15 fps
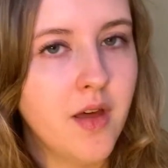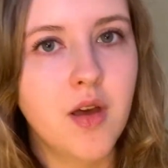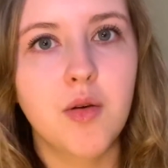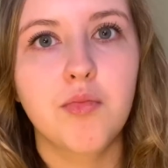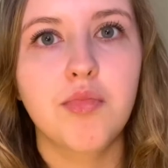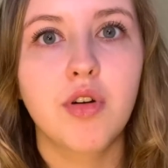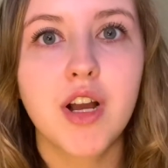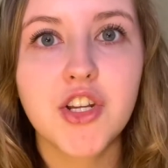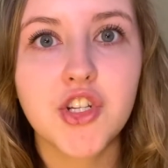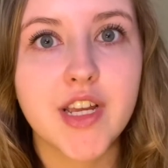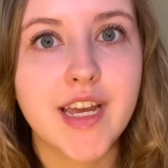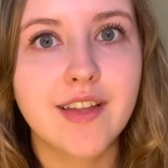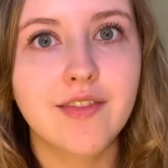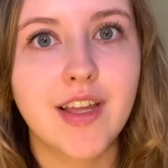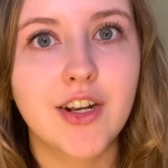Brush
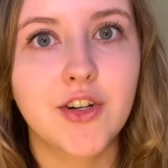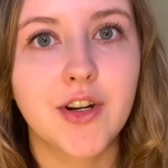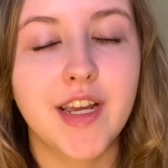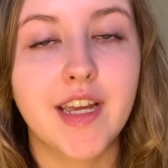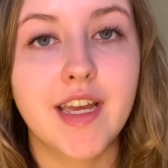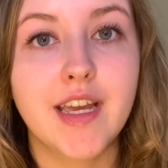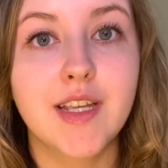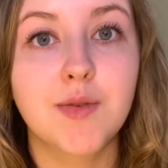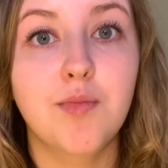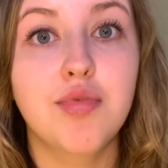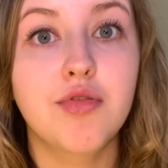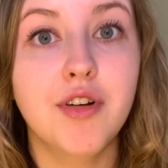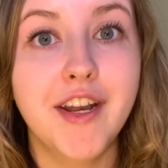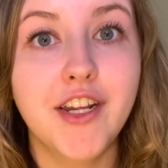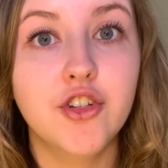hand lettering is
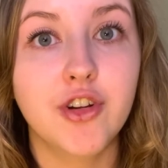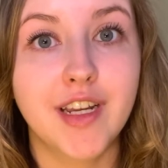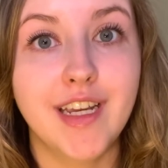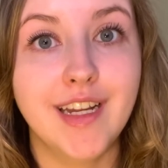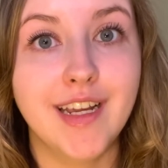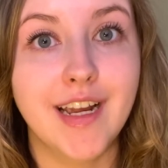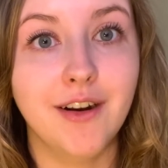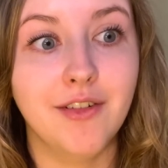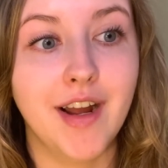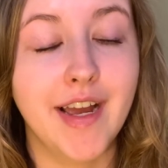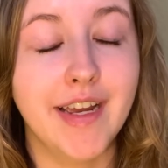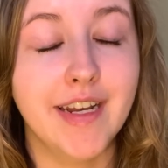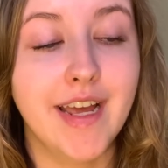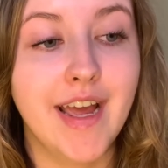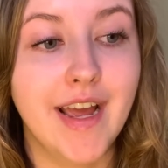pretty tricky to get
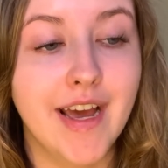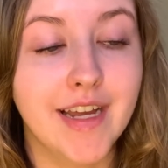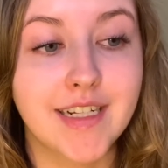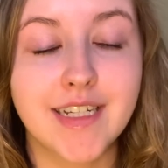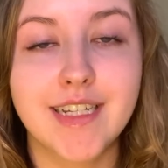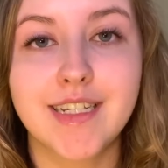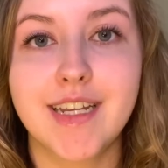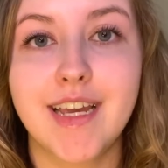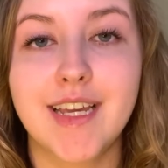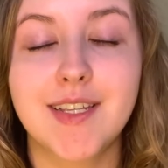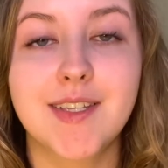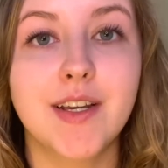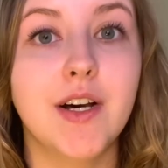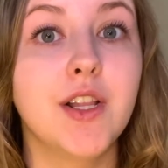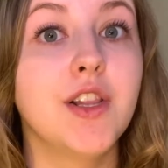right, and it
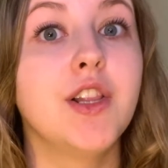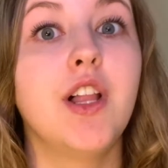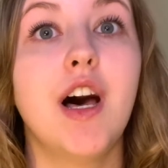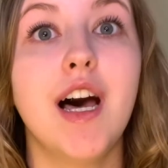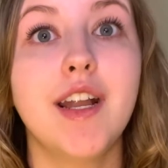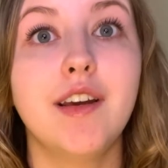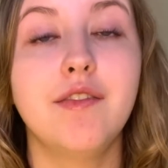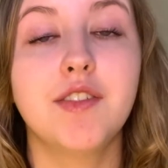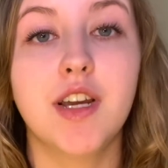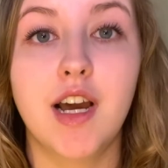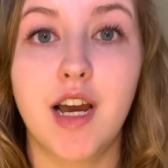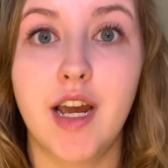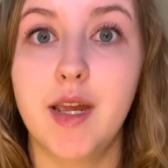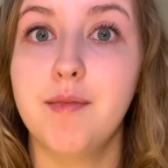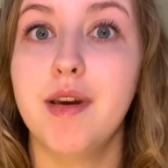takes a lot of
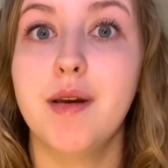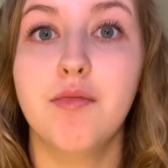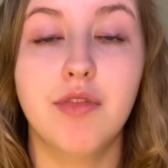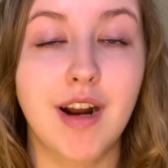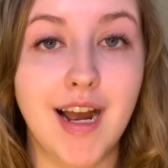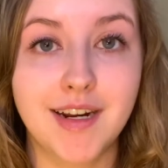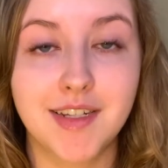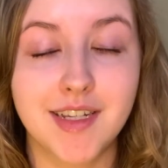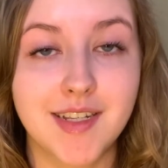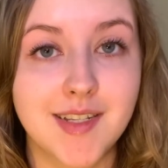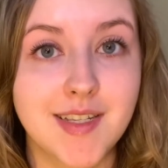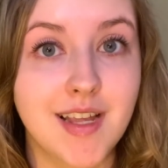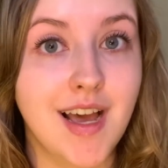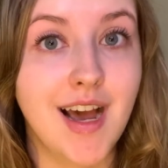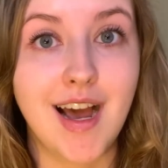time and
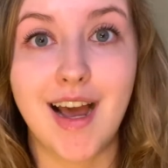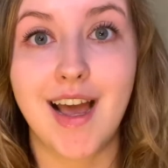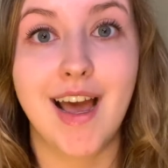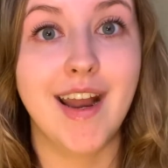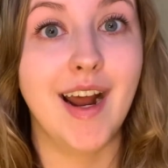practice, and